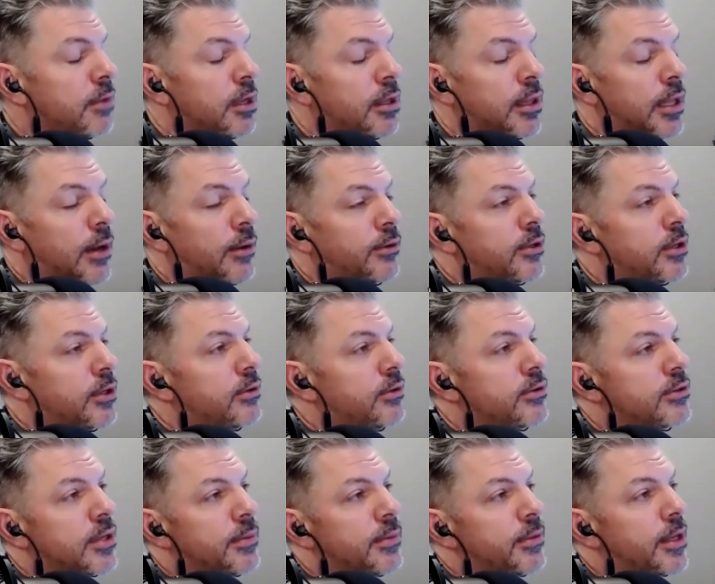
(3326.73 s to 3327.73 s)
allow it to do
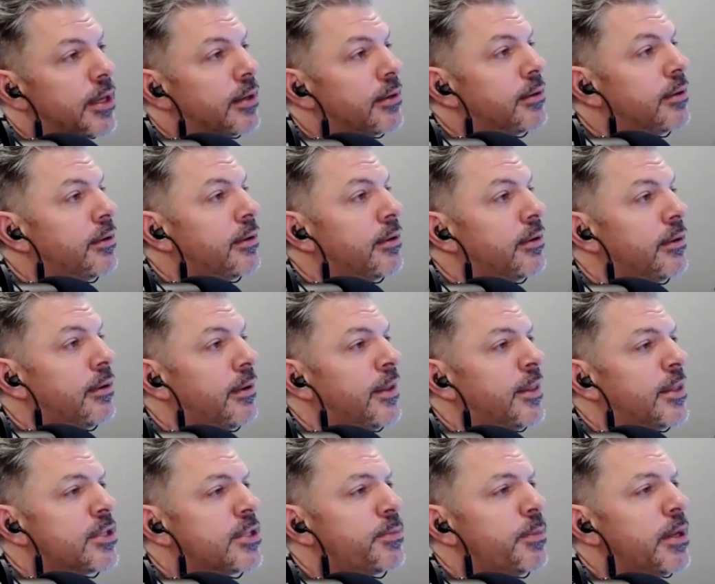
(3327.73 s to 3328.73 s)
the same thing.
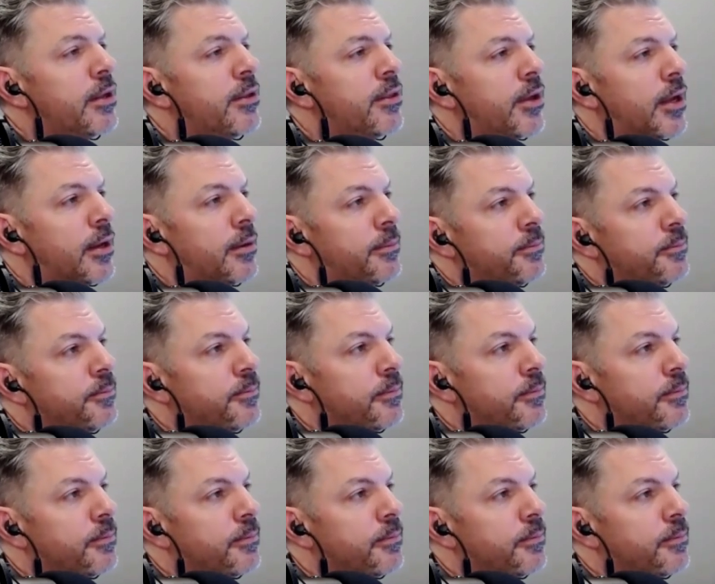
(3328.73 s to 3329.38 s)
The speed of thought.